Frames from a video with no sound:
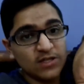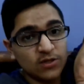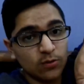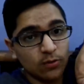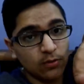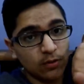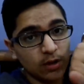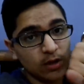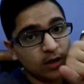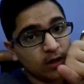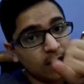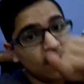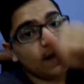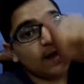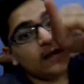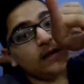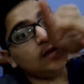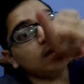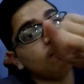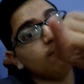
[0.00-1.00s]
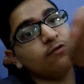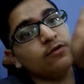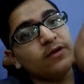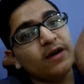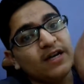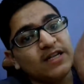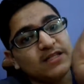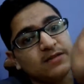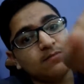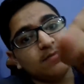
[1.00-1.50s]
only and I love you
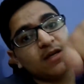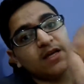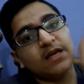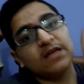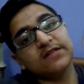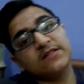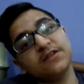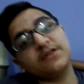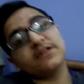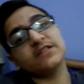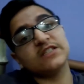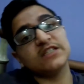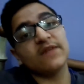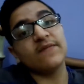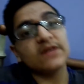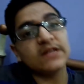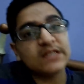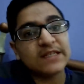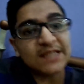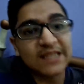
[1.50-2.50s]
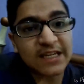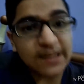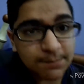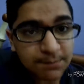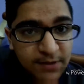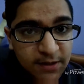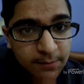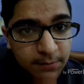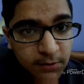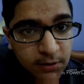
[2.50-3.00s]
guys because there's 17
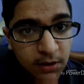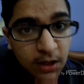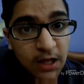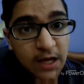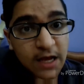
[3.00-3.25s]
people